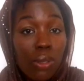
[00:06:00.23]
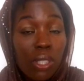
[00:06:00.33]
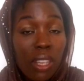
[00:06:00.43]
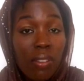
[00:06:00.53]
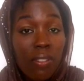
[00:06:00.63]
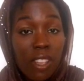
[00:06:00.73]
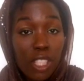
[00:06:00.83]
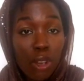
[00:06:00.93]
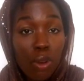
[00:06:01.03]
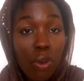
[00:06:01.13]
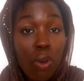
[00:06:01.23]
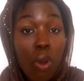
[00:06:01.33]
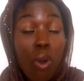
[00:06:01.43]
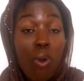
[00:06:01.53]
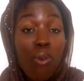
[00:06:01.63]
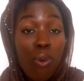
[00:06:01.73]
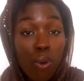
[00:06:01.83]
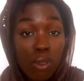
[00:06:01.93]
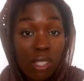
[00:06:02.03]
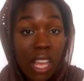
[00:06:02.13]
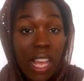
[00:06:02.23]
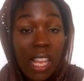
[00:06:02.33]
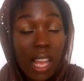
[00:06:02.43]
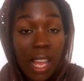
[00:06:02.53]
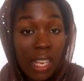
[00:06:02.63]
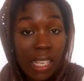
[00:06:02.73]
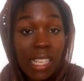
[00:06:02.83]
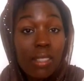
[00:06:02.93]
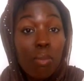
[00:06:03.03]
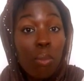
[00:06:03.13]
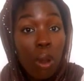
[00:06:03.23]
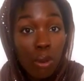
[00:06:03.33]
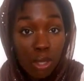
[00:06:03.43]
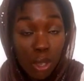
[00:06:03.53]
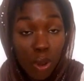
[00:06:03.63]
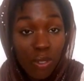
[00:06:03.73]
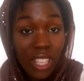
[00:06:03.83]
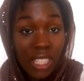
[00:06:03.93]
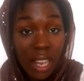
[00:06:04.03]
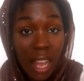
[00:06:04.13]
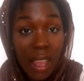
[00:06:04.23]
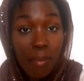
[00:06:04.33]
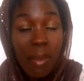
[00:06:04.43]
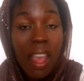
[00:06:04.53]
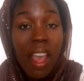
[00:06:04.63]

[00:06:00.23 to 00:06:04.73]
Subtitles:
using physical force, at least most of the time.